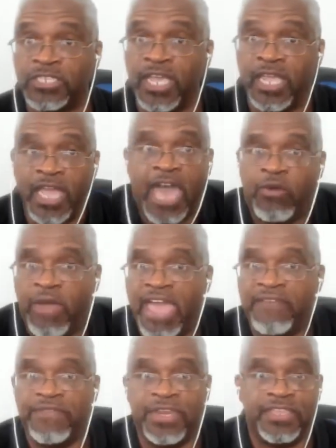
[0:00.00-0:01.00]
are saying, I don't
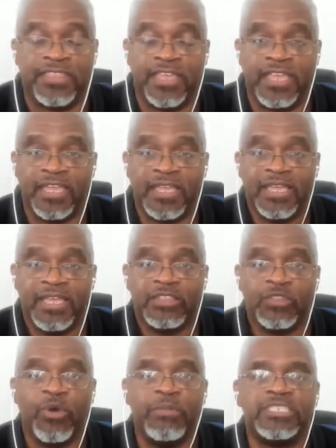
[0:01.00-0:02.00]
have anything.
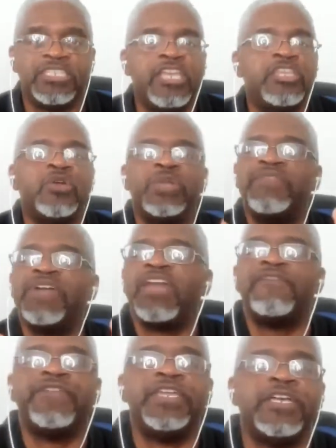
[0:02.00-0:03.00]
The women saying, you don't even
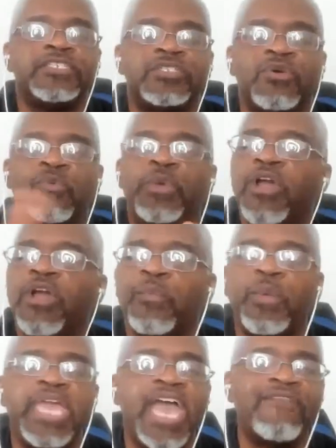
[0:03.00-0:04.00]
got to feed us. We
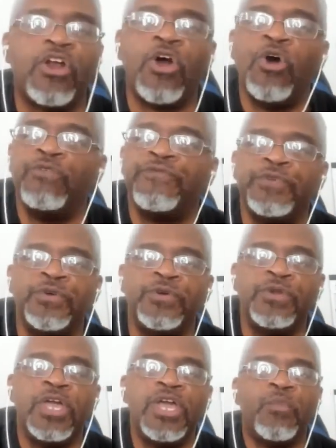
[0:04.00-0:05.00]
have our own
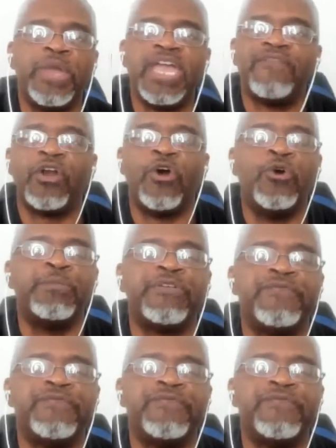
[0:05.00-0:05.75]
food. We have our own